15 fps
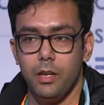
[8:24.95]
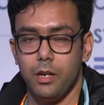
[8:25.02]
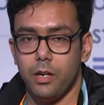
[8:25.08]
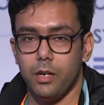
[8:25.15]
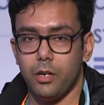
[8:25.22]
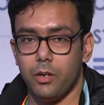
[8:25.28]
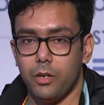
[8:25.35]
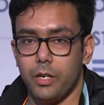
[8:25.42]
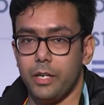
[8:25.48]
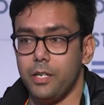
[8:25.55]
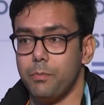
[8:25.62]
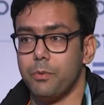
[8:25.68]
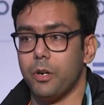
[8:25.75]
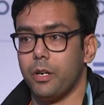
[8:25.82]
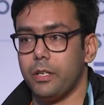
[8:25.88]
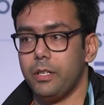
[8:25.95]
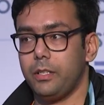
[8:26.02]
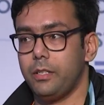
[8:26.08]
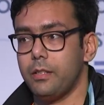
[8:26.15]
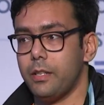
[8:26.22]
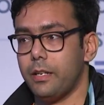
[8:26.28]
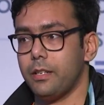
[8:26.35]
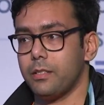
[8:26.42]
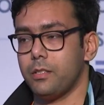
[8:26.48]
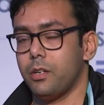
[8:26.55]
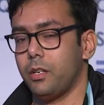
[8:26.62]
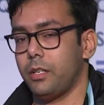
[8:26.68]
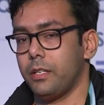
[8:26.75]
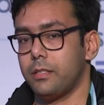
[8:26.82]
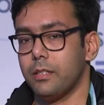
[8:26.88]
uh, or any product that has
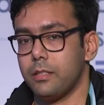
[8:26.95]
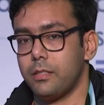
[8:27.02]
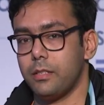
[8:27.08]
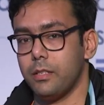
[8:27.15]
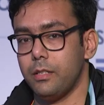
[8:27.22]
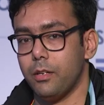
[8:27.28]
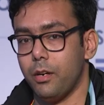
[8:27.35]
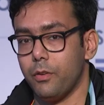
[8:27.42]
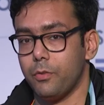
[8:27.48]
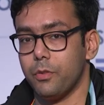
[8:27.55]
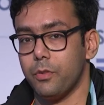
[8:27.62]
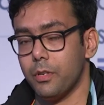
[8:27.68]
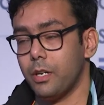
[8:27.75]
not existed out,